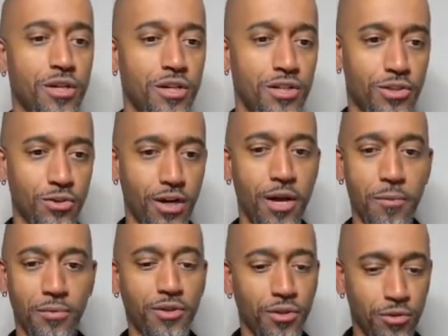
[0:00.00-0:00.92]
short
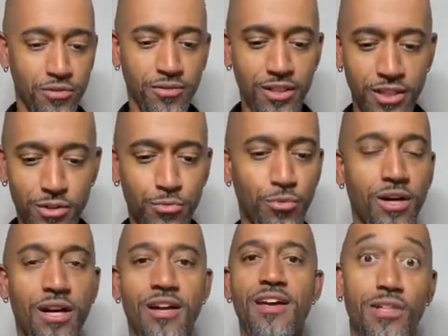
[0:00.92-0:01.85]
episodes for each
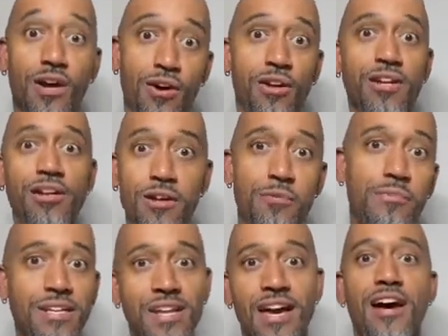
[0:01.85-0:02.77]
one. Y'all to hear me
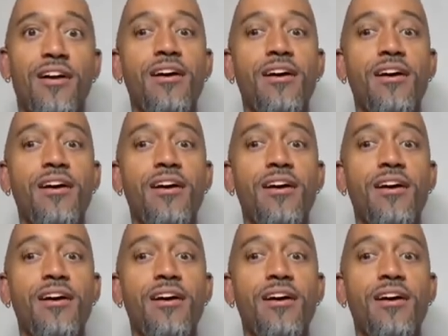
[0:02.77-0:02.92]
now